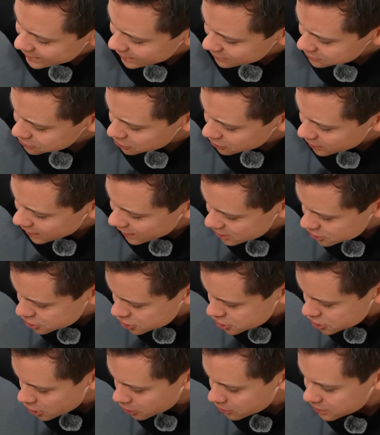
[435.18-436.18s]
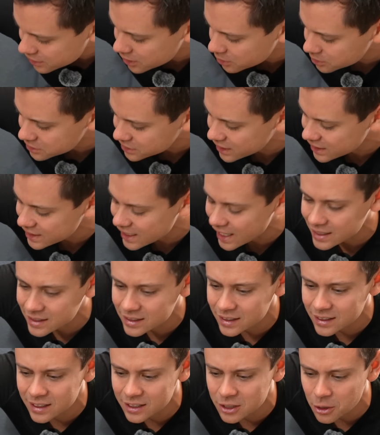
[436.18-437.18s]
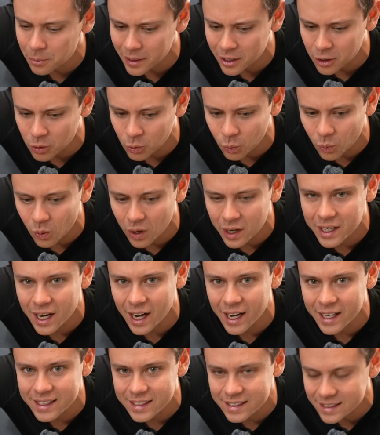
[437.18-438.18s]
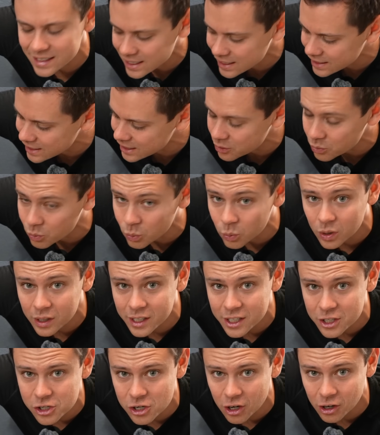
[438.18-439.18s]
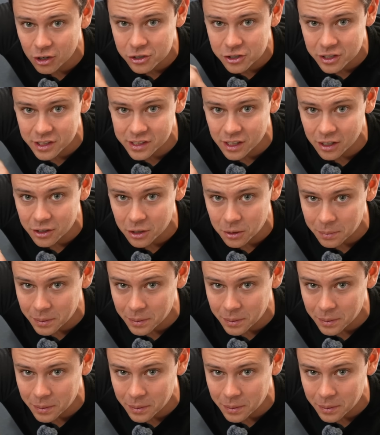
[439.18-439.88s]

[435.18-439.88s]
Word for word: Yesterday, it showed that it was connected, and no matter what I did, it wouldn't charge this other